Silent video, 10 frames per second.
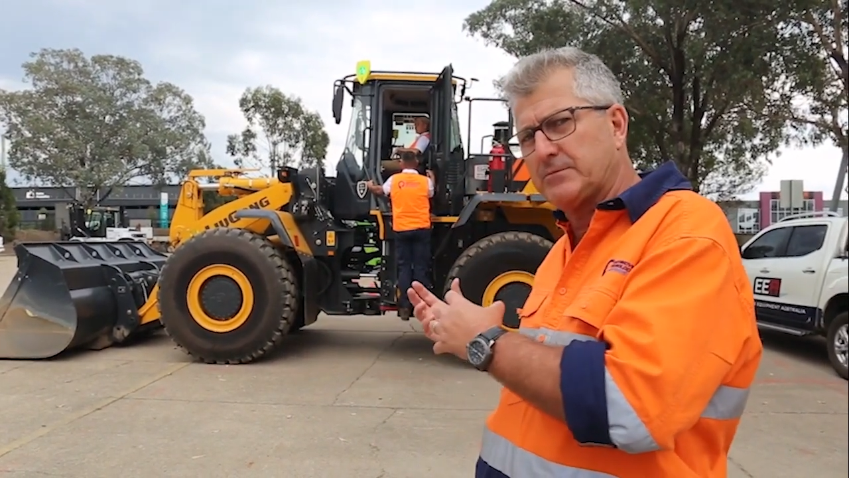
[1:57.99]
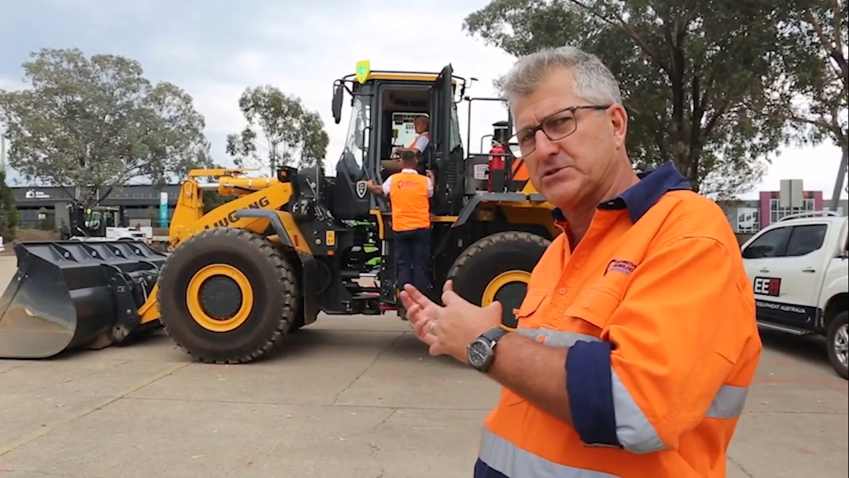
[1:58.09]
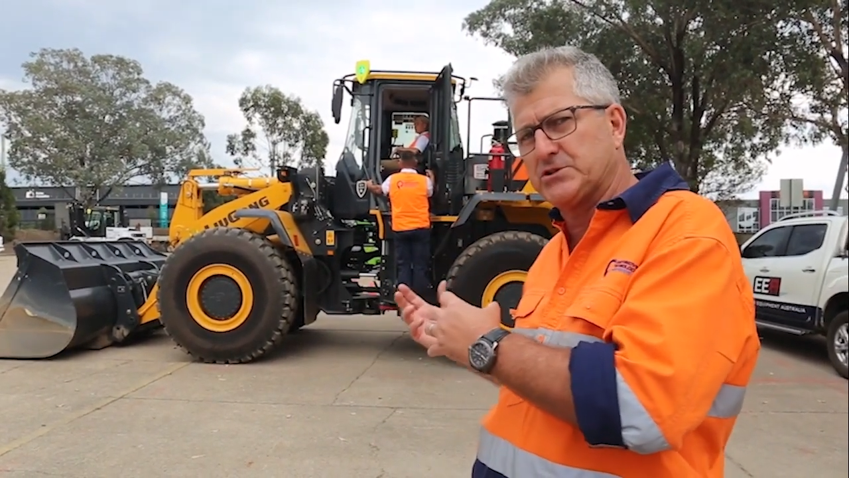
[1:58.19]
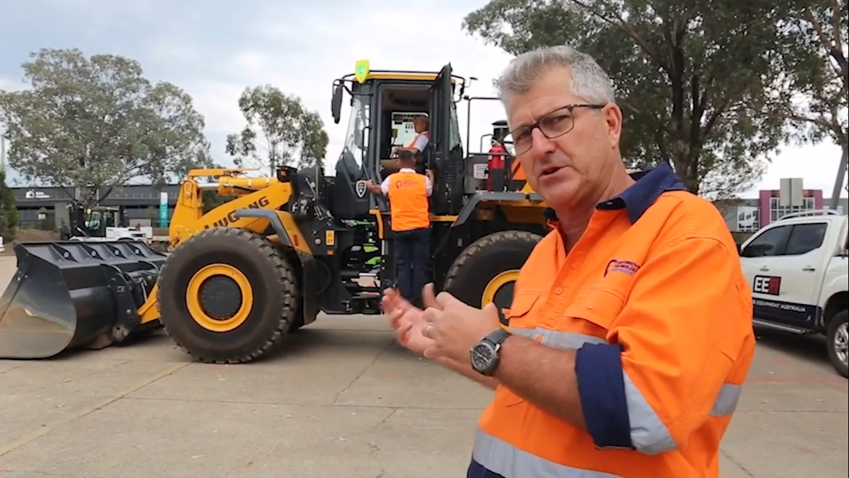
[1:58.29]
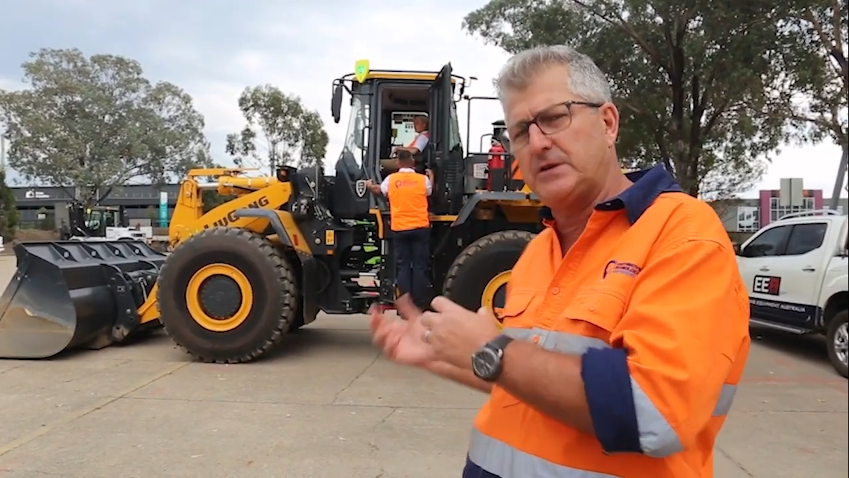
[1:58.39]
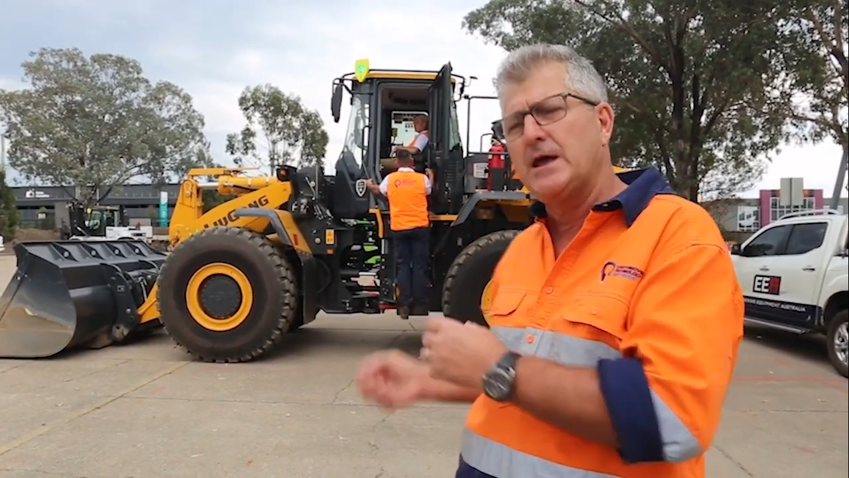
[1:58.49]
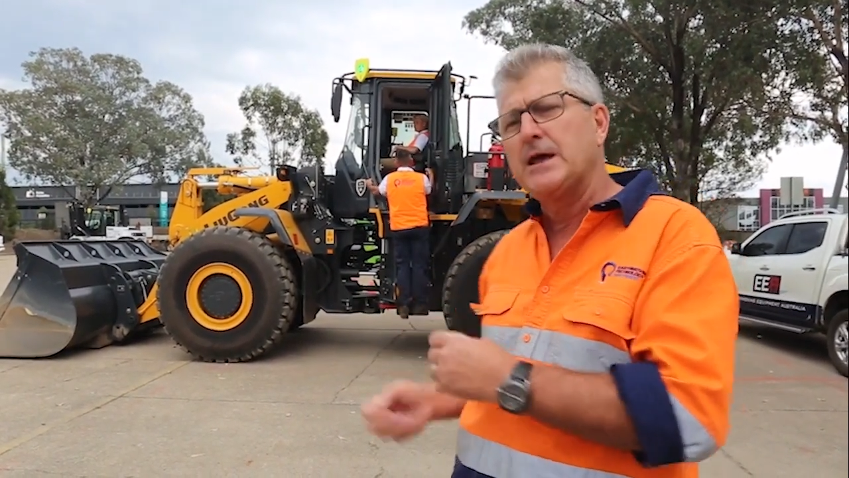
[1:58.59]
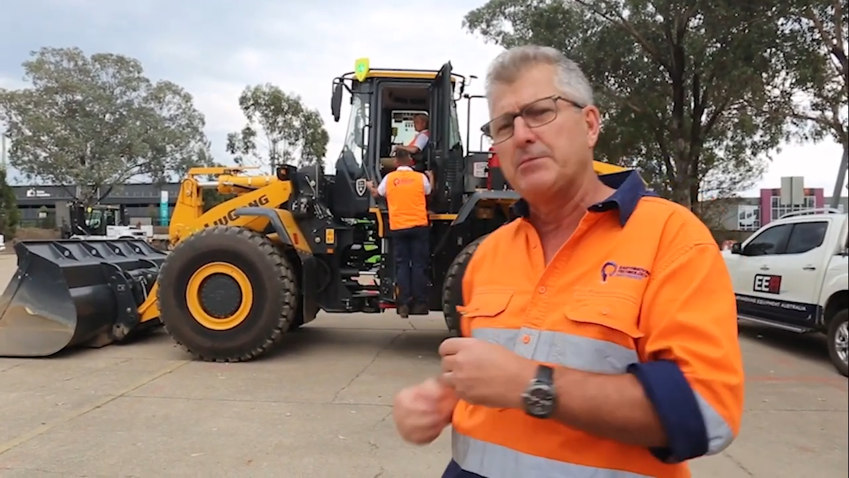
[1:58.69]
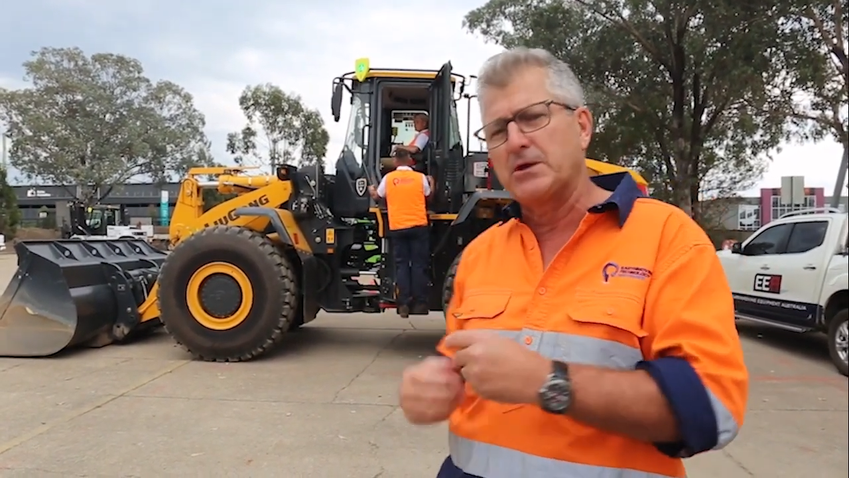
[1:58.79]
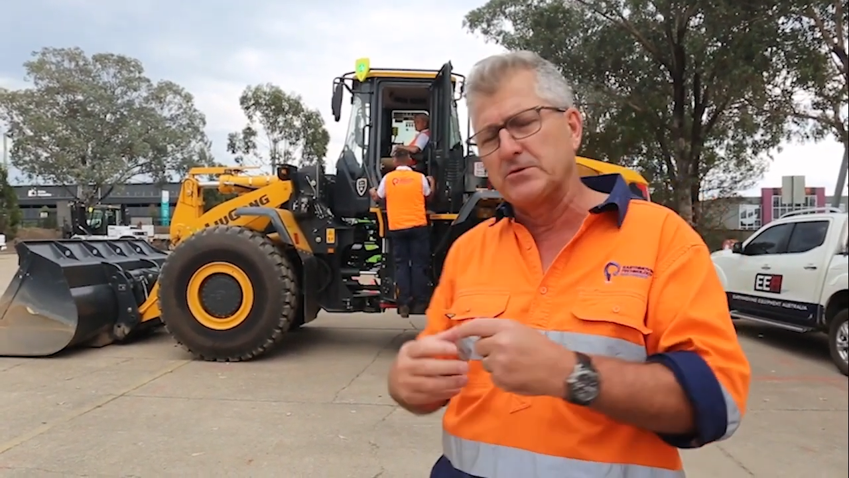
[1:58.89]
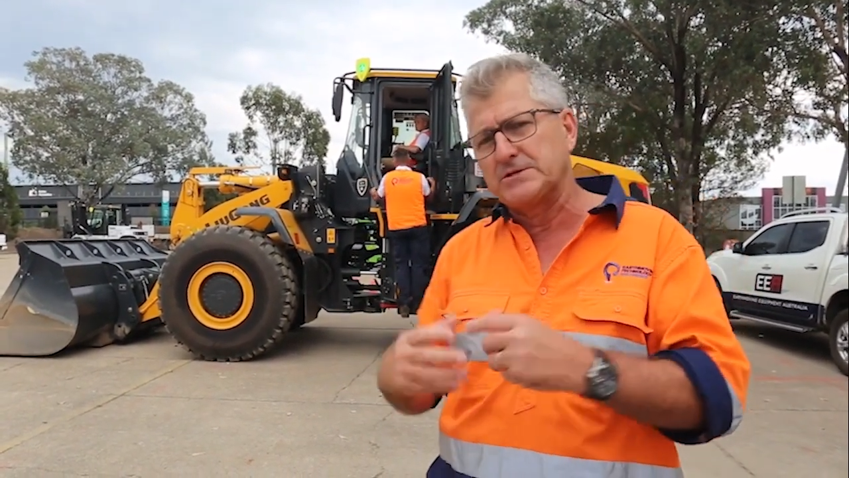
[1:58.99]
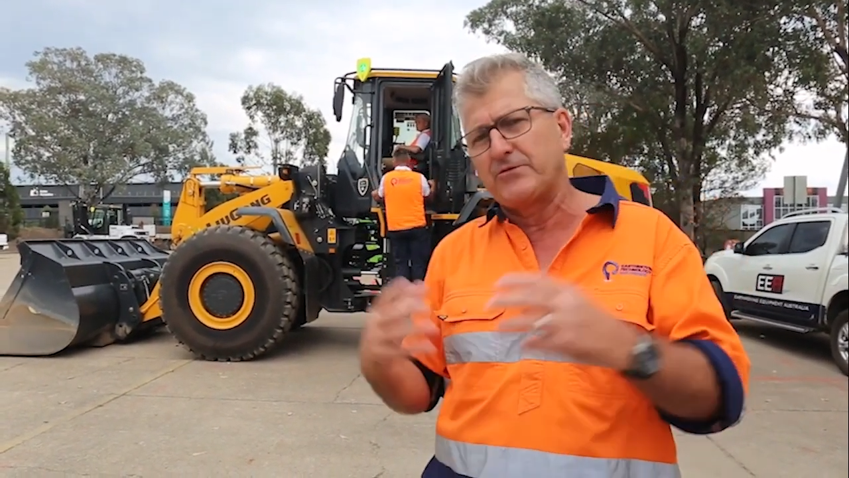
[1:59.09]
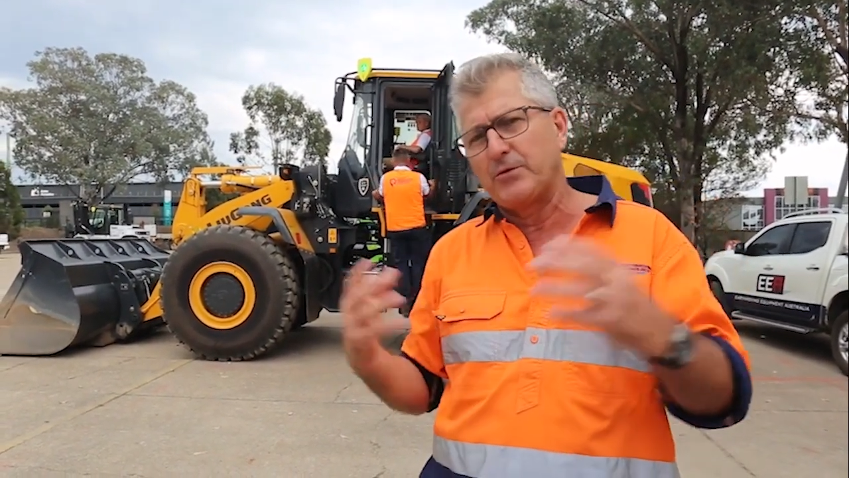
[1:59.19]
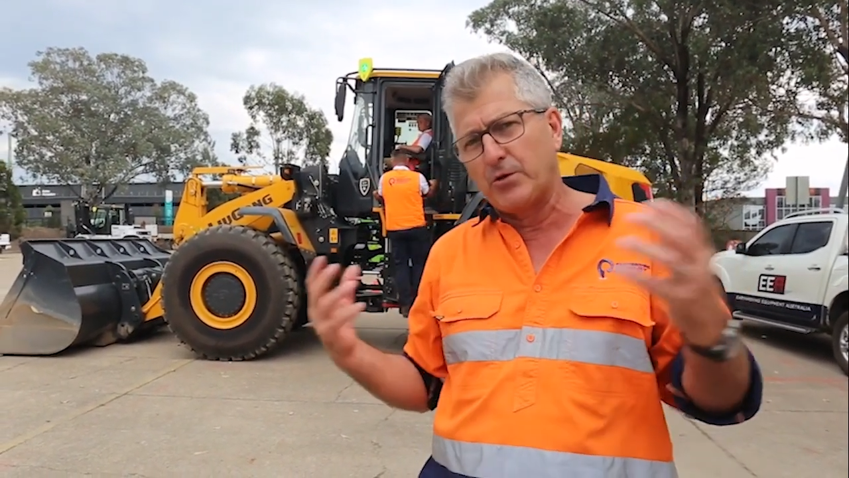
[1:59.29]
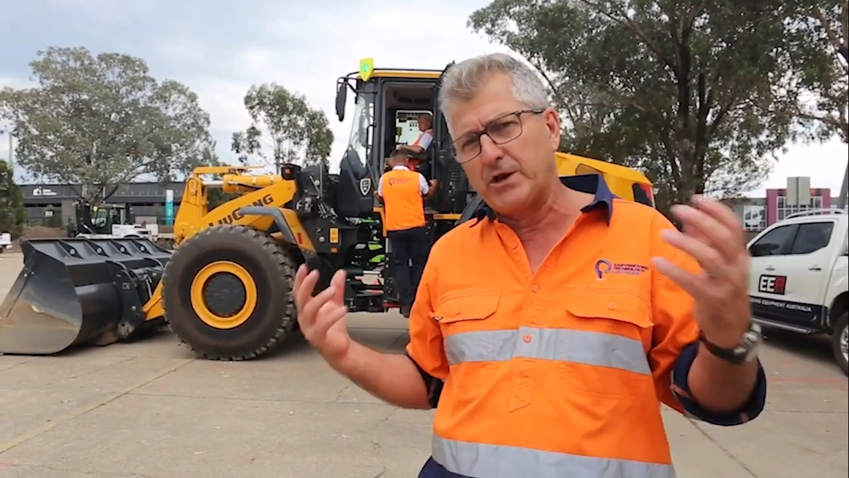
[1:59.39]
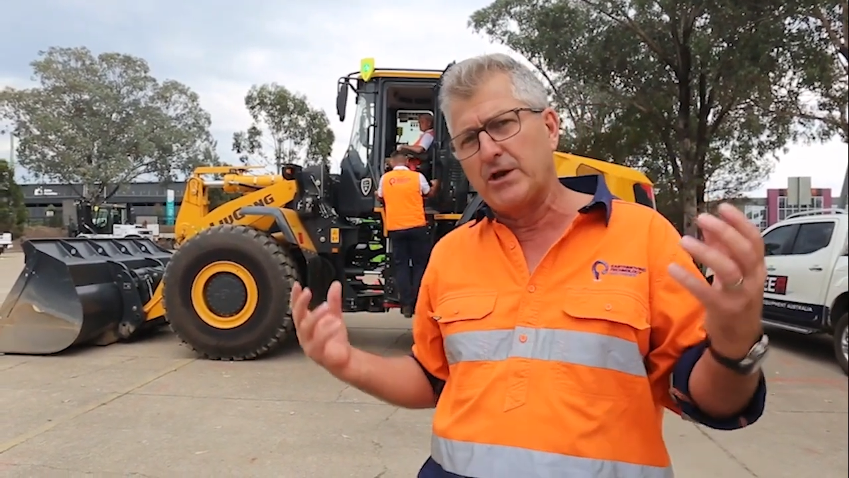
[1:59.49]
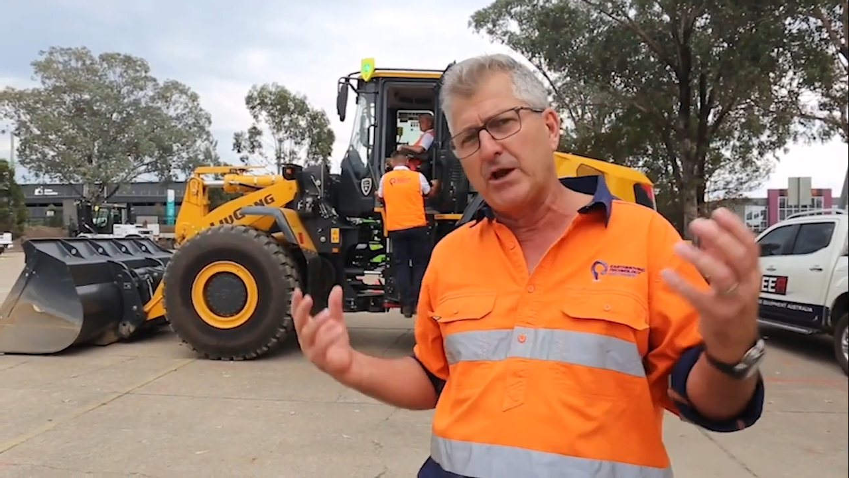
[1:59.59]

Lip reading: the machine because everybody